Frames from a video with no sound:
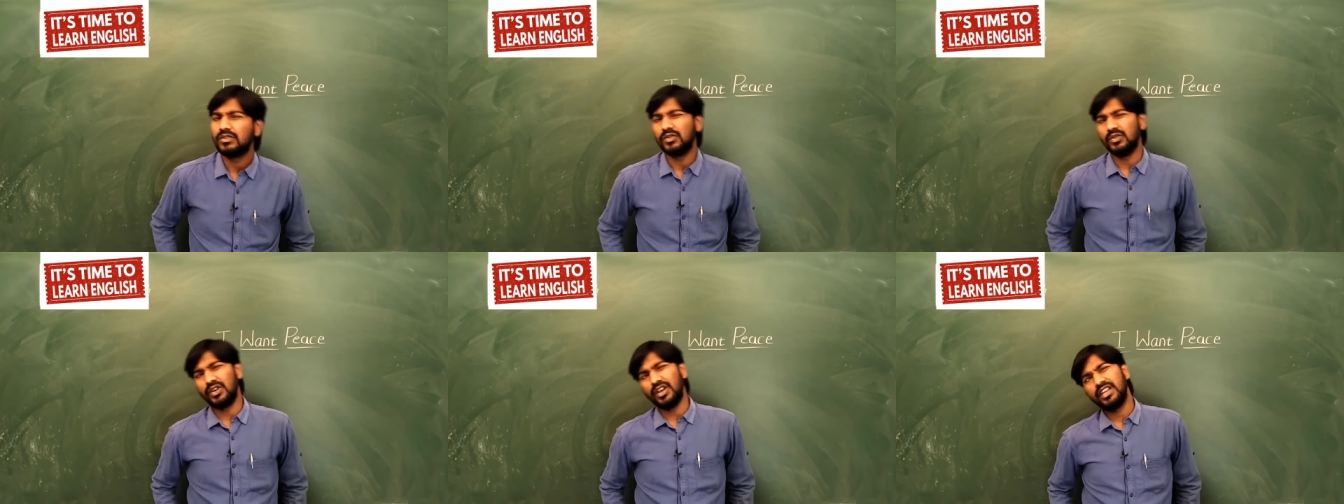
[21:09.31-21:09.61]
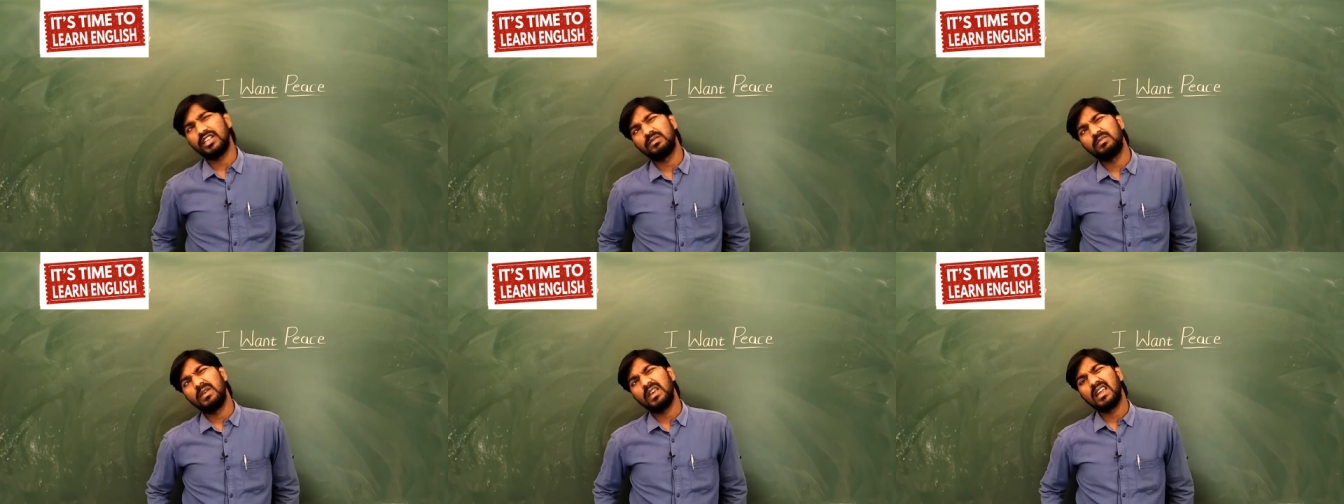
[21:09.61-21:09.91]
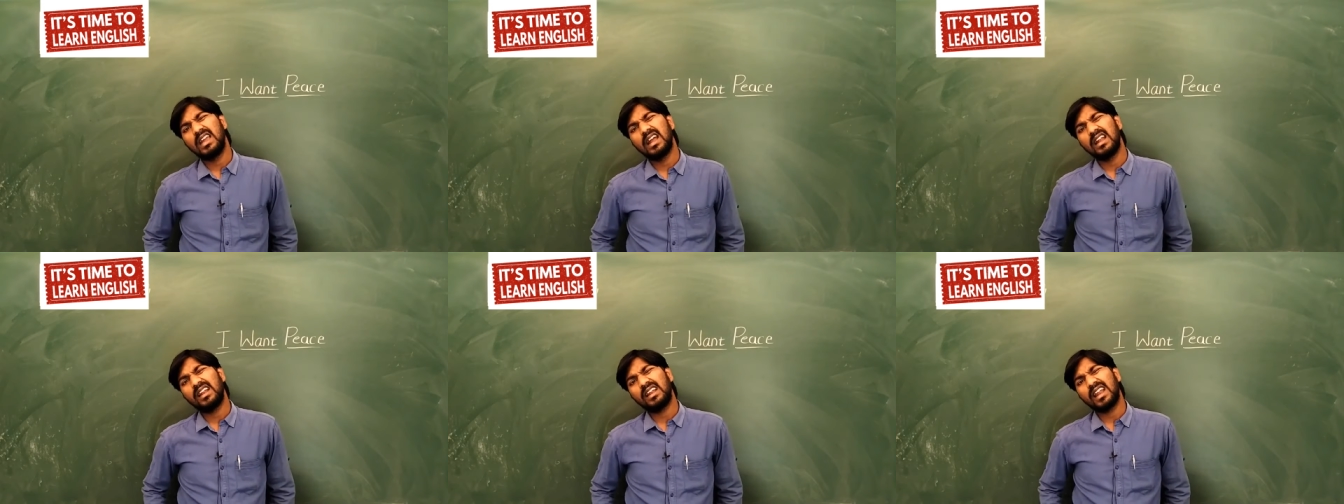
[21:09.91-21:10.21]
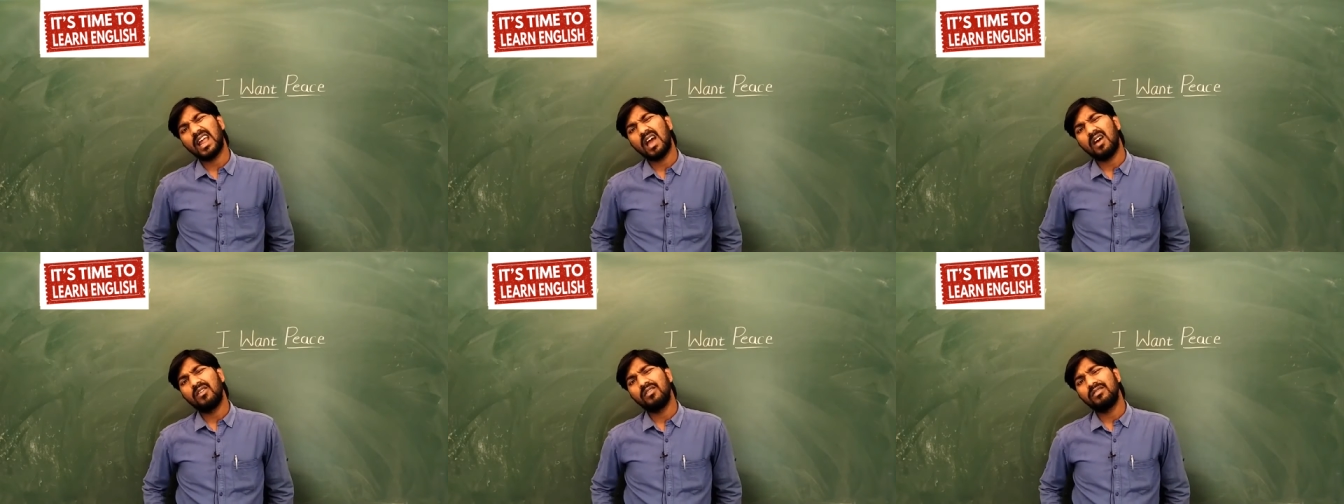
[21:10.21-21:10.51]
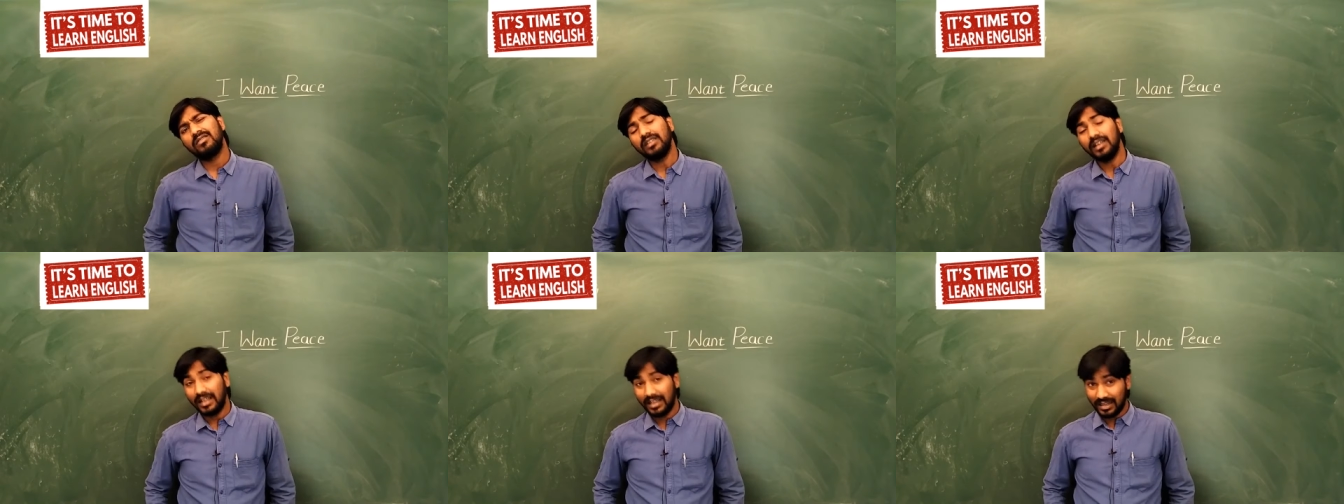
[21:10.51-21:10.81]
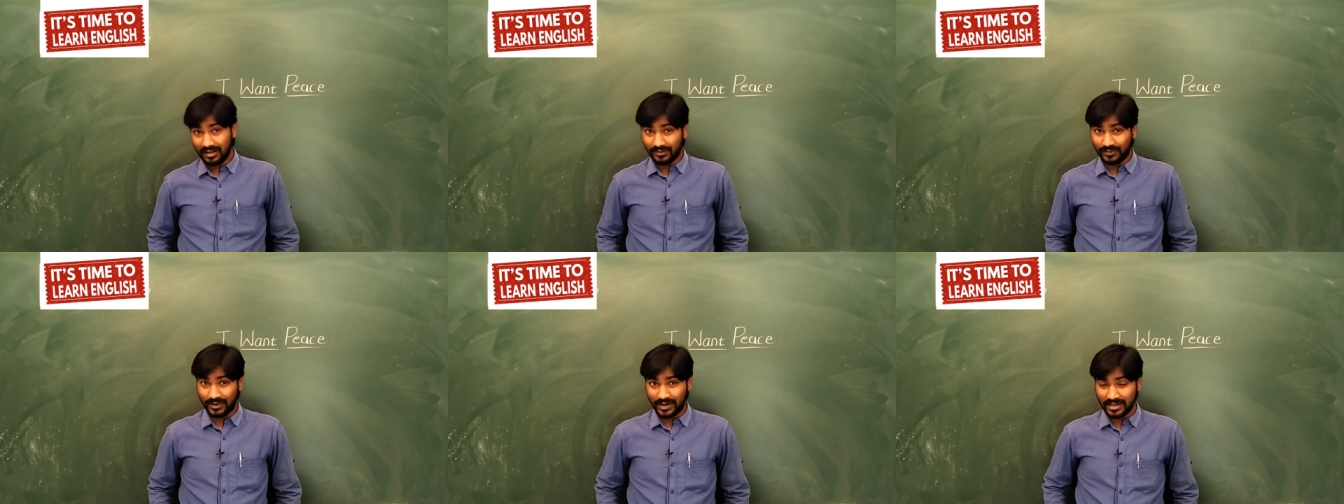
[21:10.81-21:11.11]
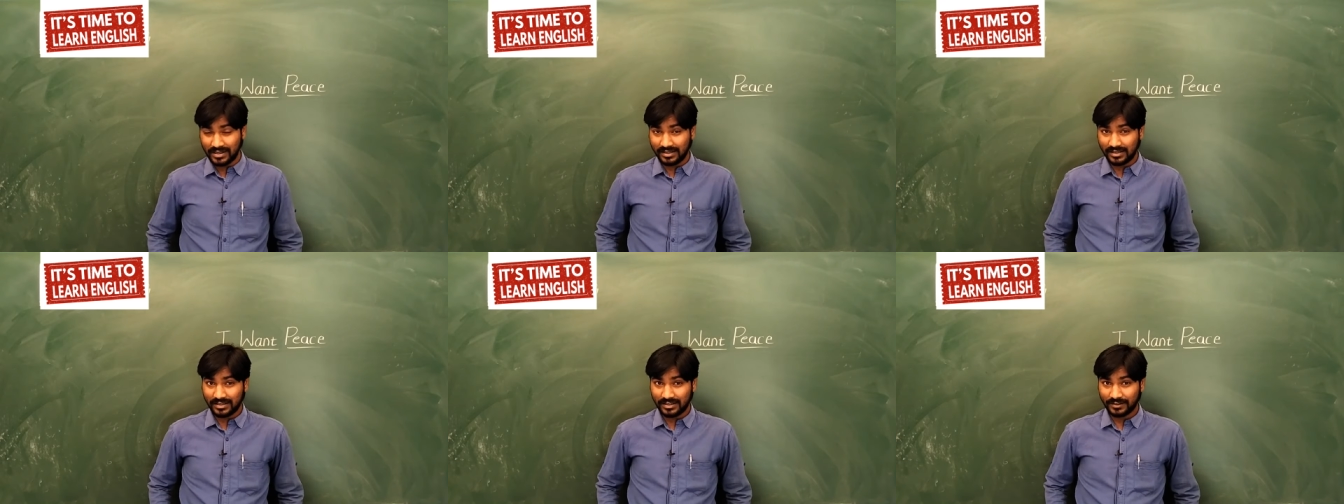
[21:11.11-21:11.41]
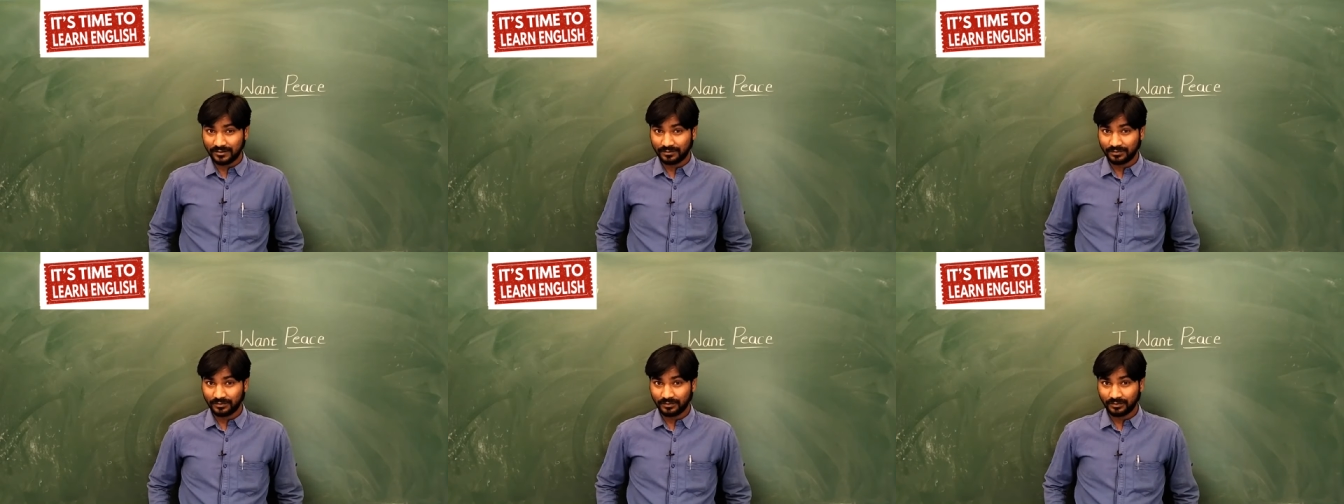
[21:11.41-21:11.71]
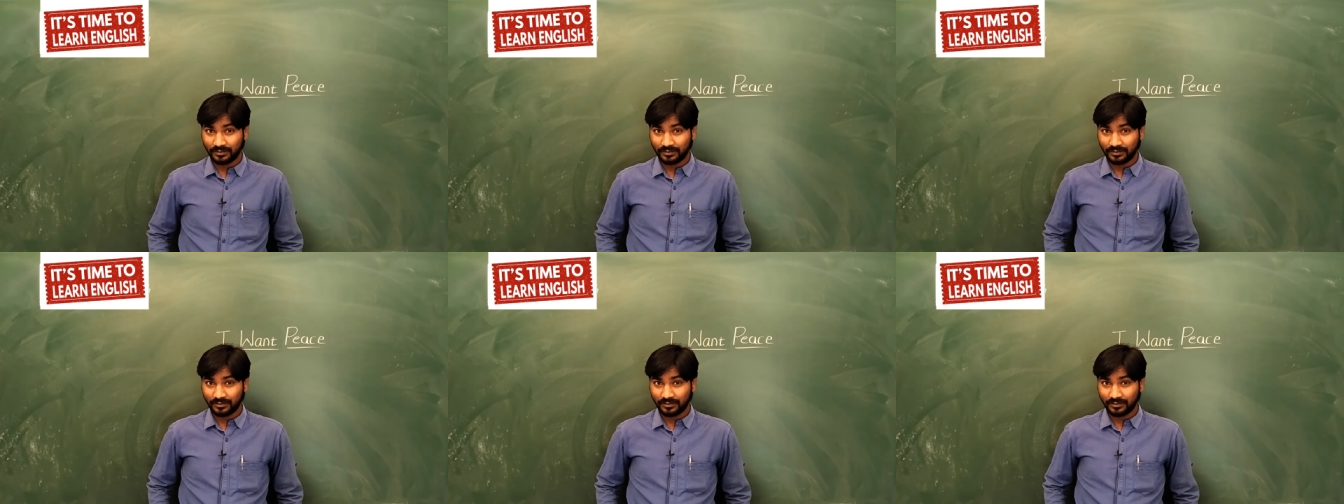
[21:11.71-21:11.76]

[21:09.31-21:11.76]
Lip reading: Who is big and round? Elephant?